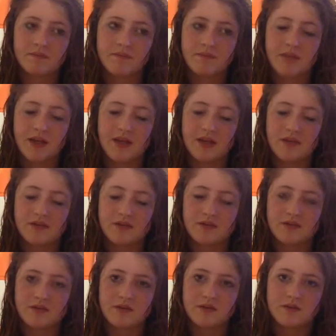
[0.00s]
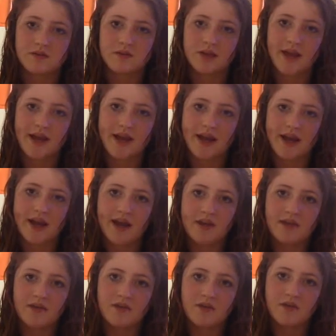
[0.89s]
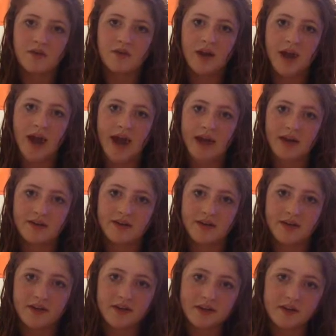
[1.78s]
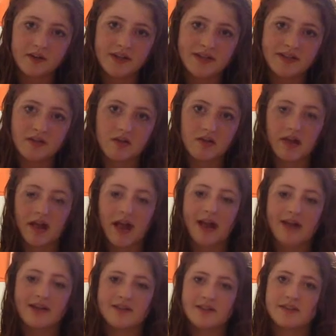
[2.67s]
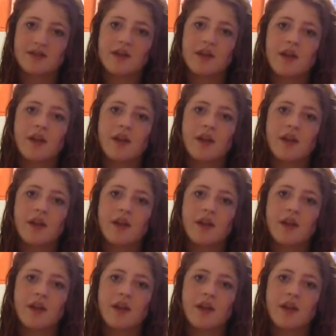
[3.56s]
because I had acting as a class,